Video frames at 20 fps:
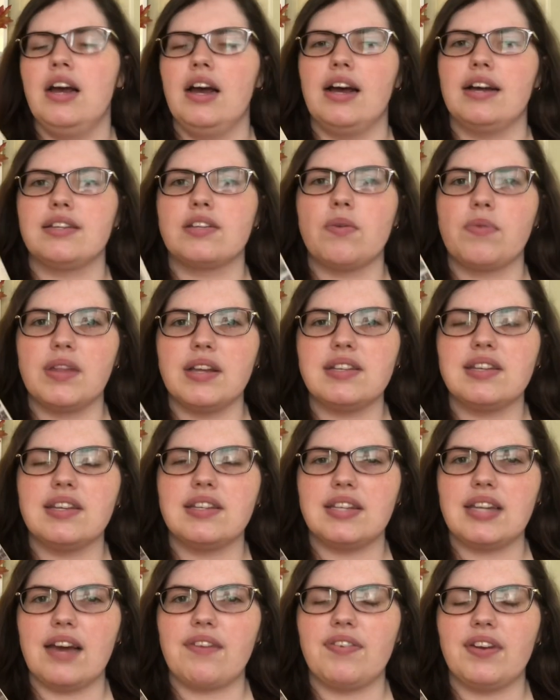So this is
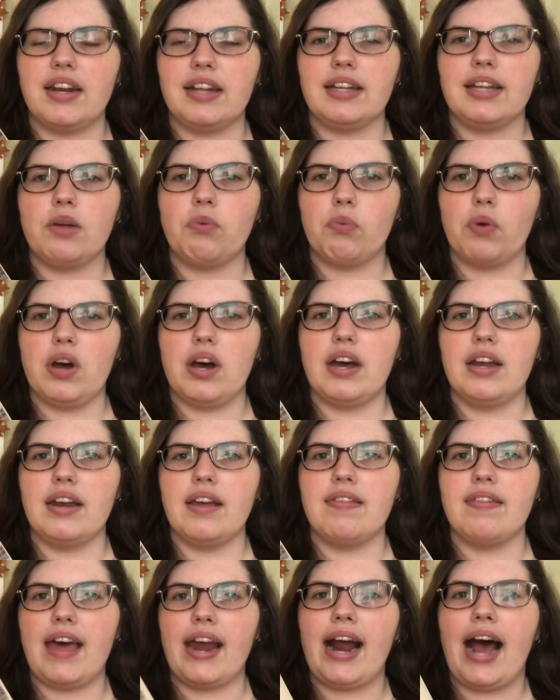definitely one
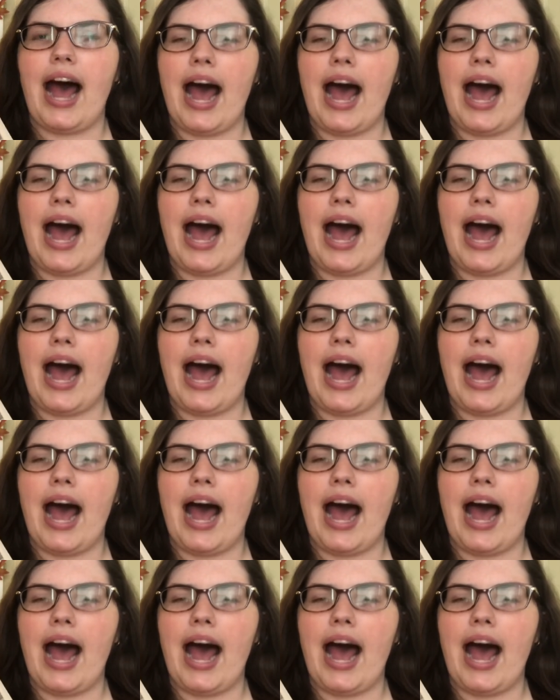that